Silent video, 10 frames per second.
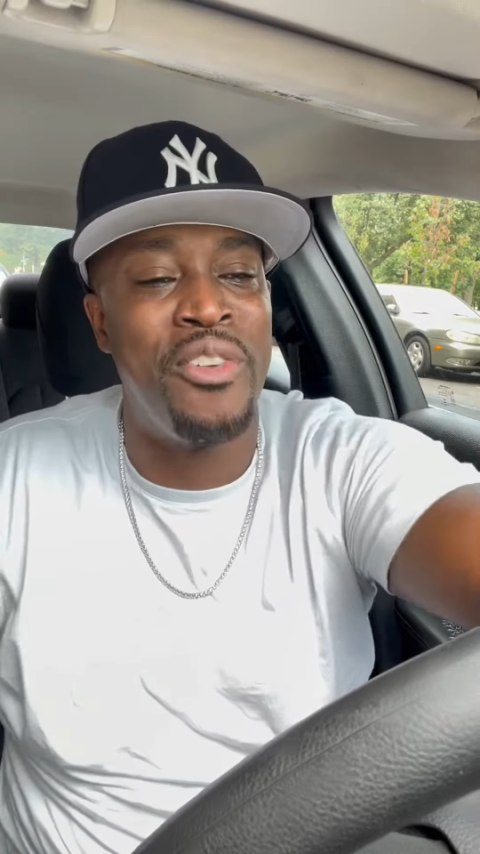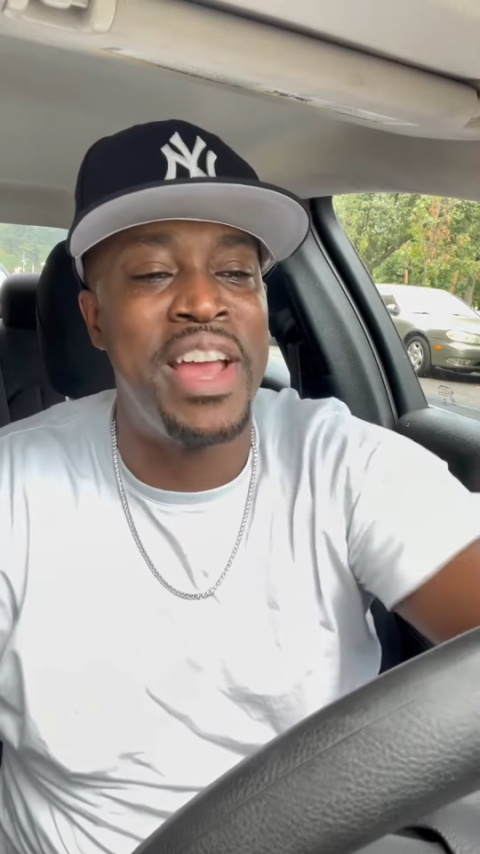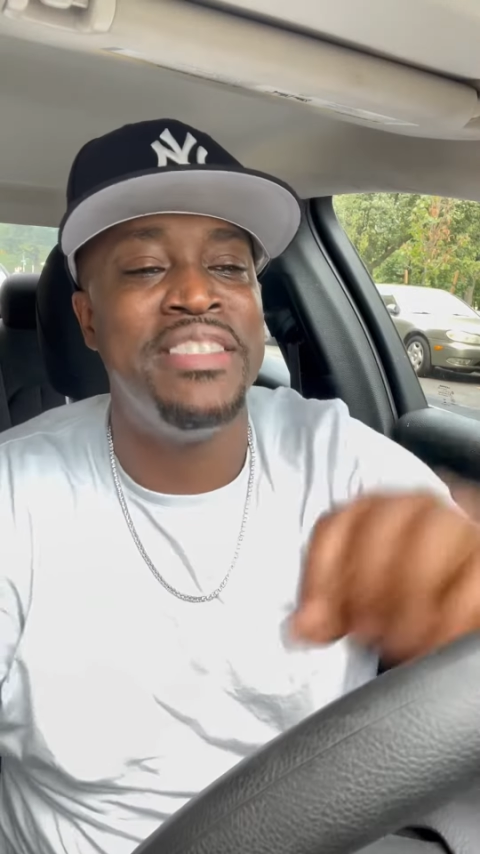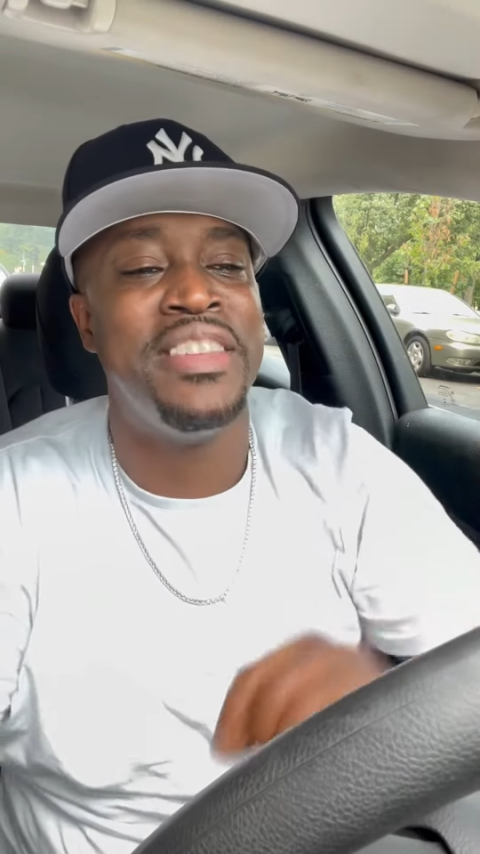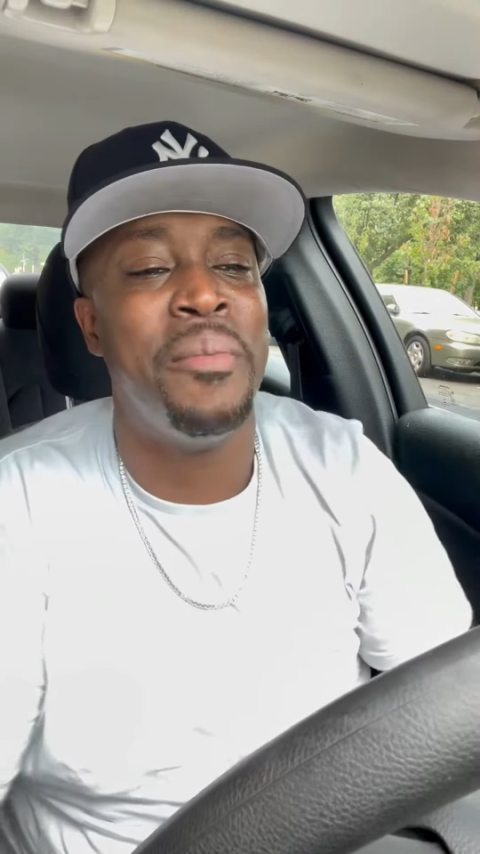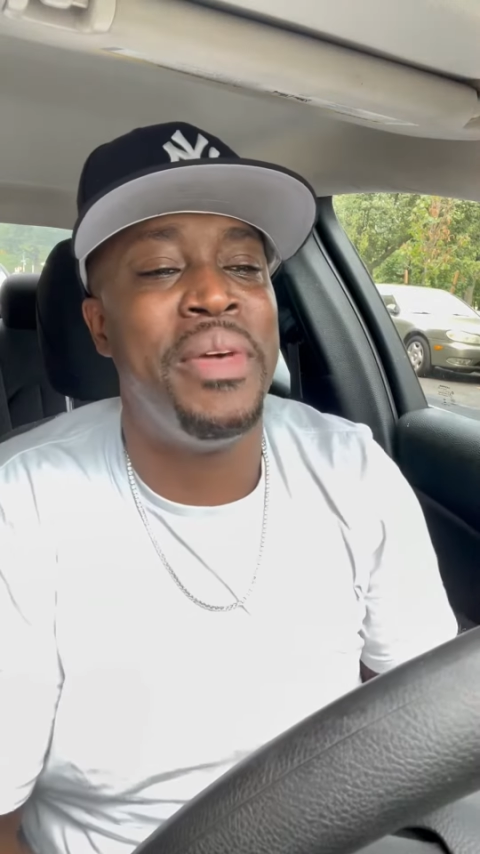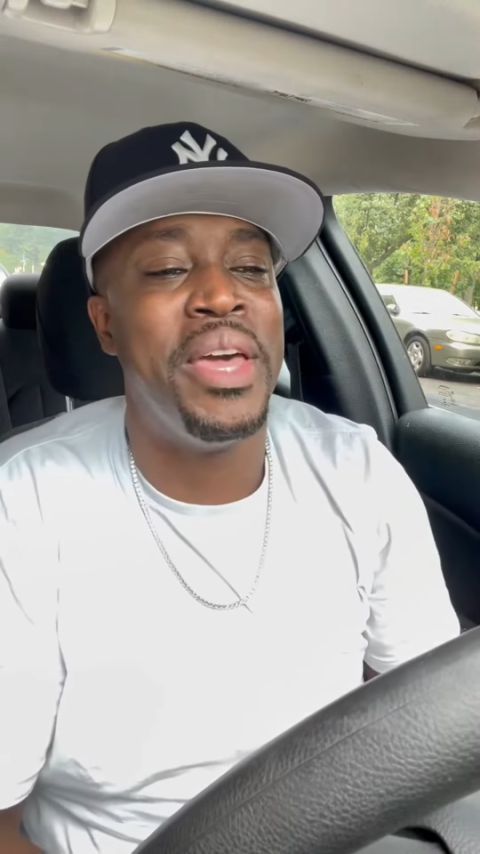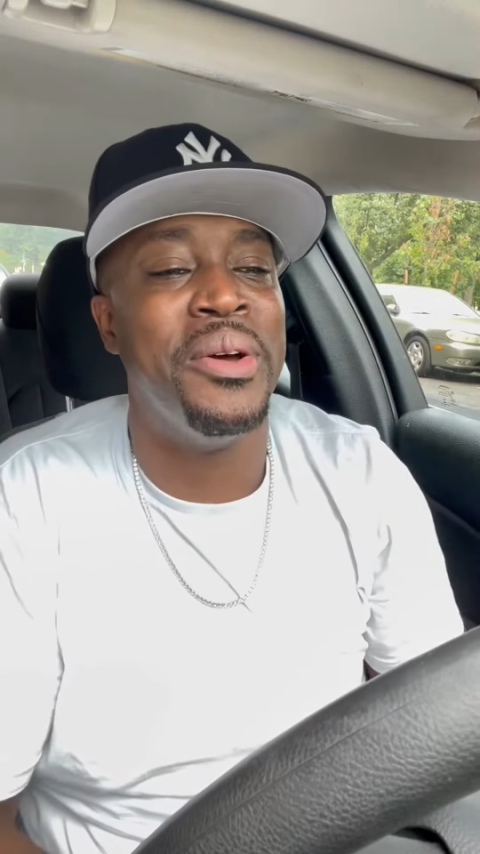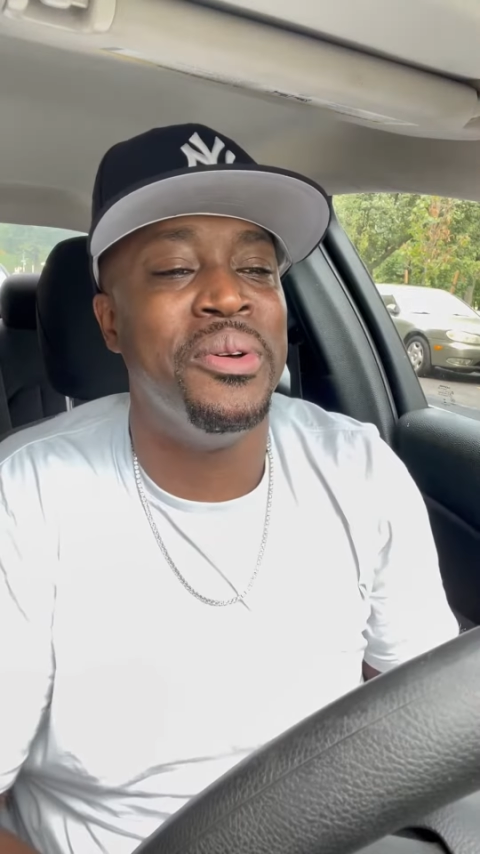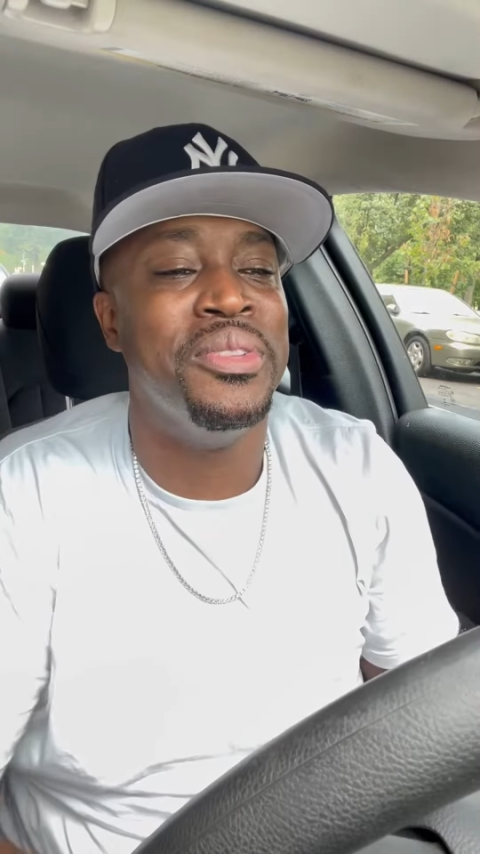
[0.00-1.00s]
grandson a pair
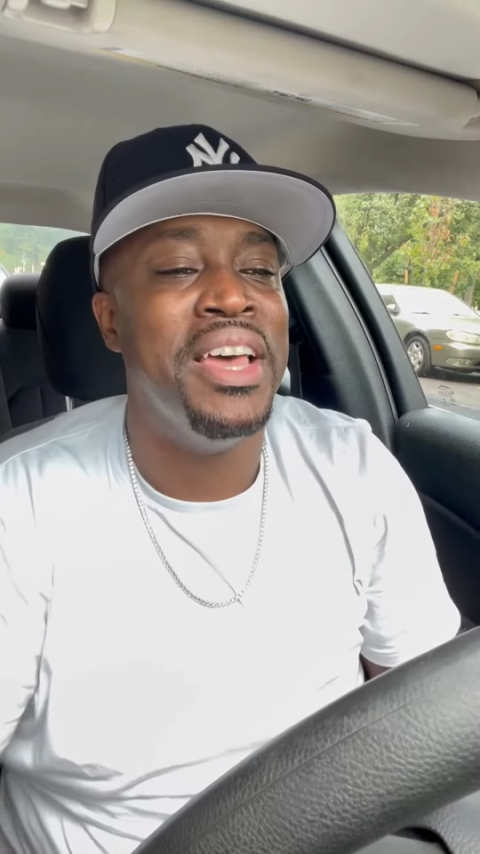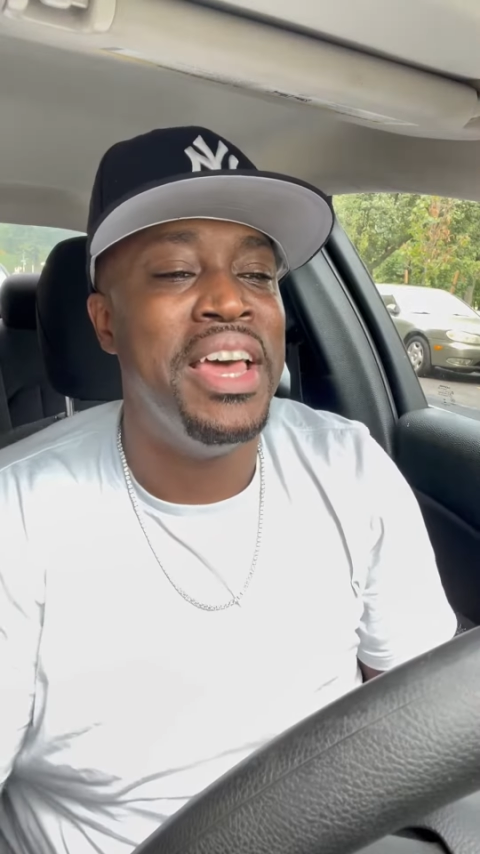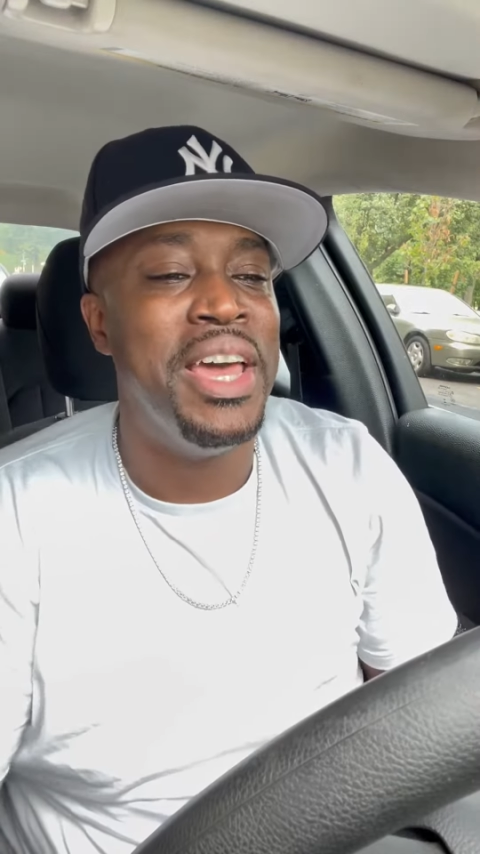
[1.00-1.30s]
of those.